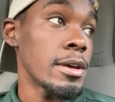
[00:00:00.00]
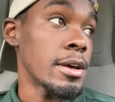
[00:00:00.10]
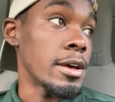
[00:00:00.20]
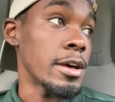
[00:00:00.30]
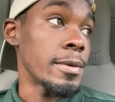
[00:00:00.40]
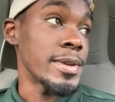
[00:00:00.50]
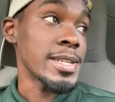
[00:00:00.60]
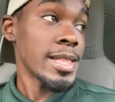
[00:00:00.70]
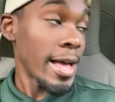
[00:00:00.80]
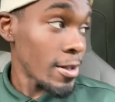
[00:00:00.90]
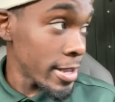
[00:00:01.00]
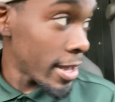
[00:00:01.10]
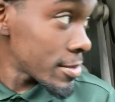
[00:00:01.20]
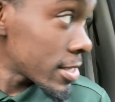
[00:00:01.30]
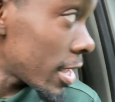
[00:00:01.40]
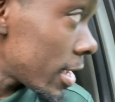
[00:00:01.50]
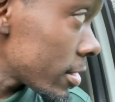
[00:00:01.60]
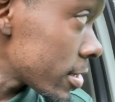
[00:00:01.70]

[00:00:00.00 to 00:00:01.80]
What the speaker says: It's cloudy outside.